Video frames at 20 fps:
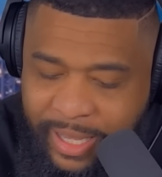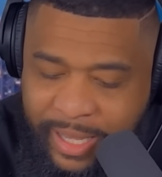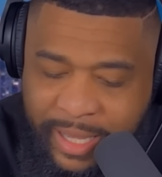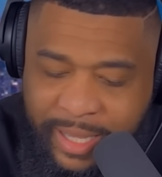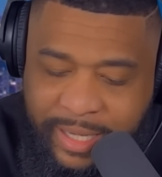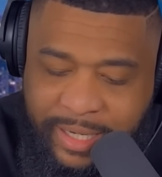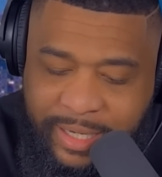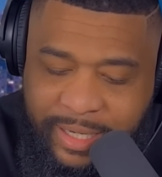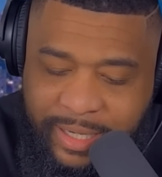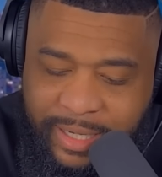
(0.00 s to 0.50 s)

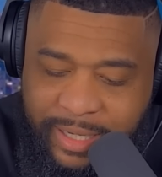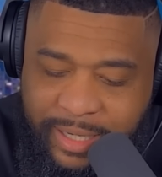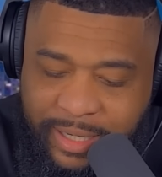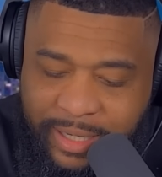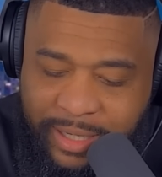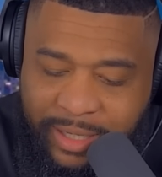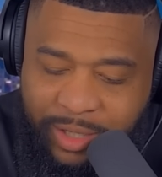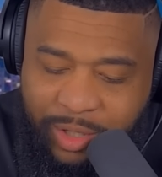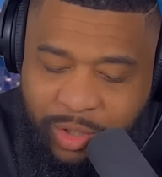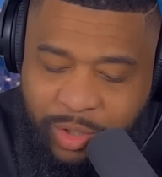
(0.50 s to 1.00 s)
and
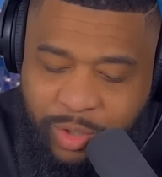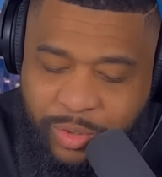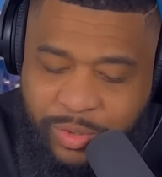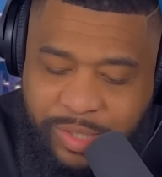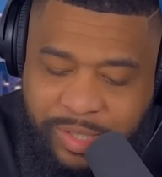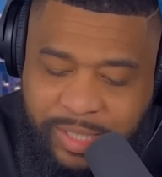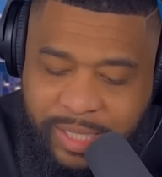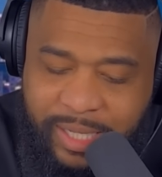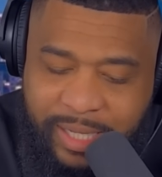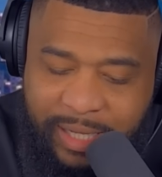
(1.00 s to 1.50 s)

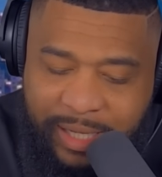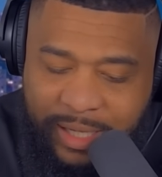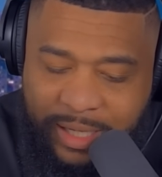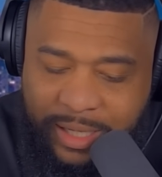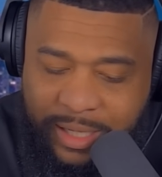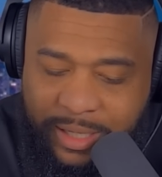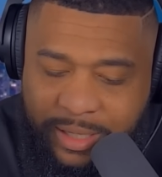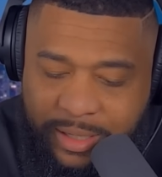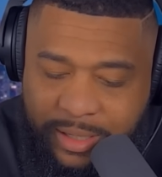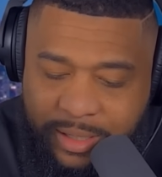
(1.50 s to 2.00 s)
you
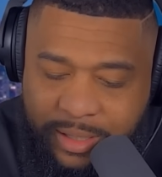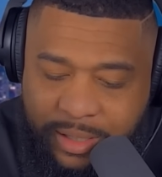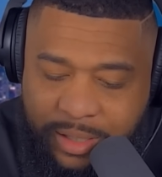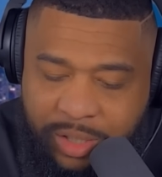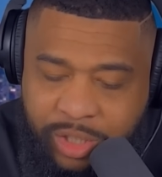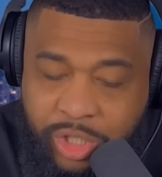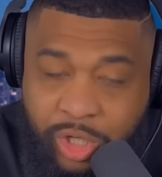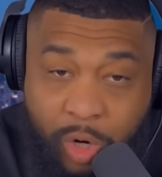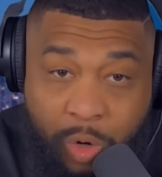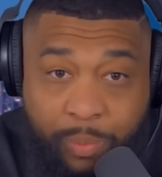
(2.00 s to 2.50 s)
see
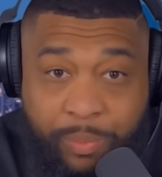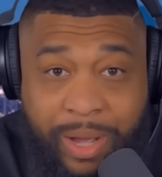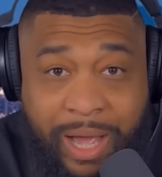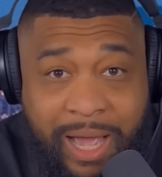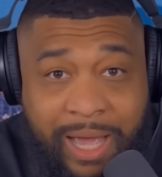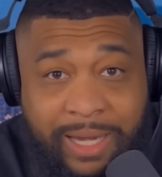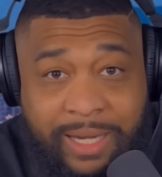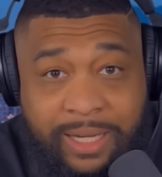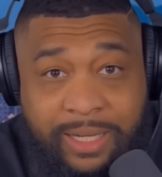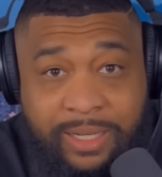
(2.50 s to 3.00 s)
Joe
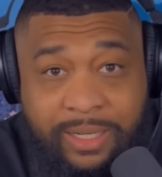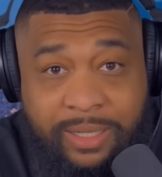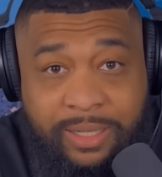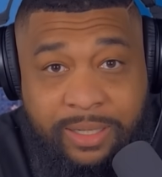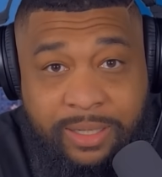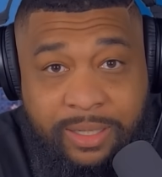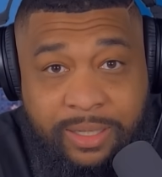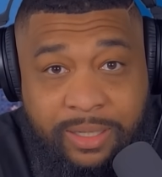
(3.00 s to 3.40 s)
Biden